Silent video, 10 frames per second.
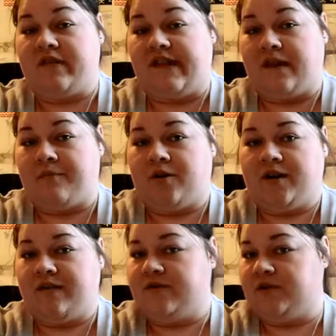The second part
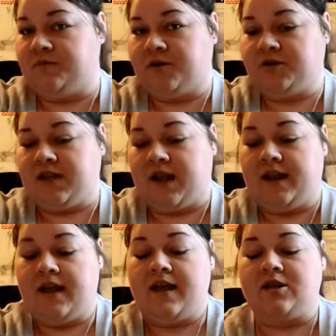is, first part's
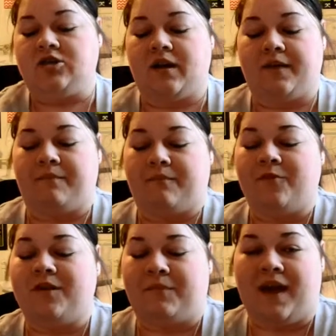not, so I can
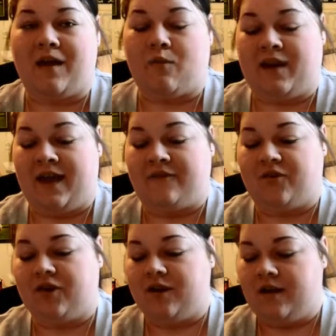really pay it
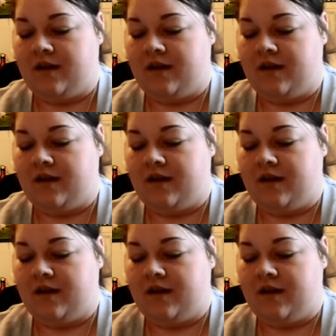whenever.